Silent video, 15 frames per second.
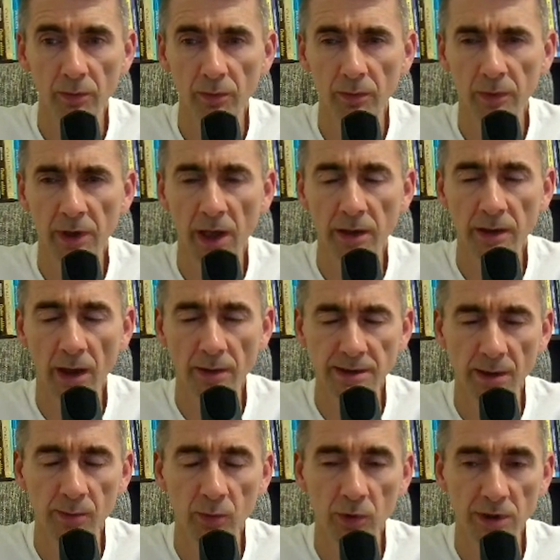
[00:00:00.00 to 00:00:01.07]
gain some
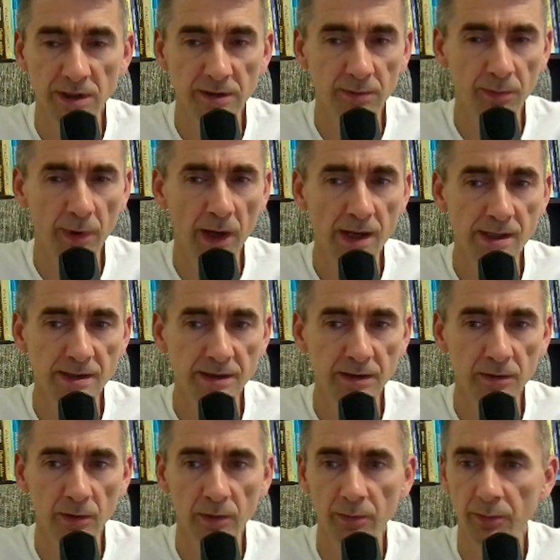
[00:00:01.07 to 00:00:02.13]
more space
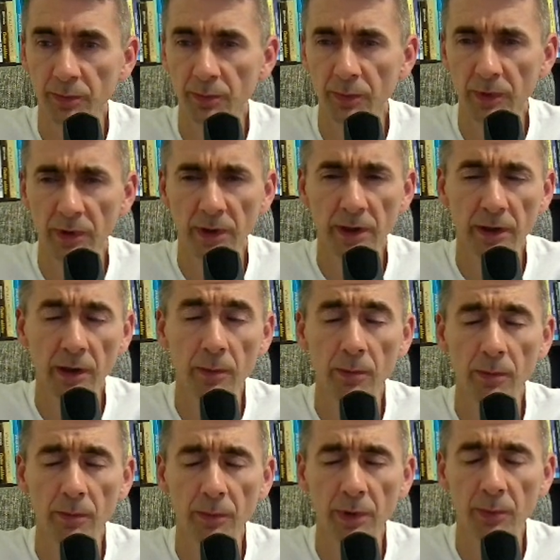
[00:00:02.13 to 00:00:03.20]
to literally
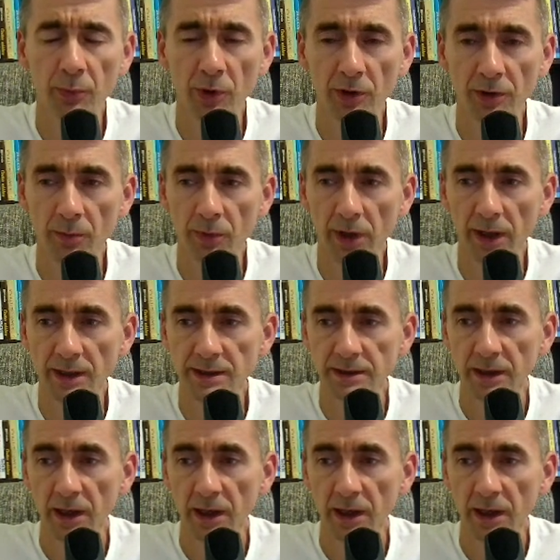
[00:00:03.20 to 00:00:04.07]
prepare the breaks.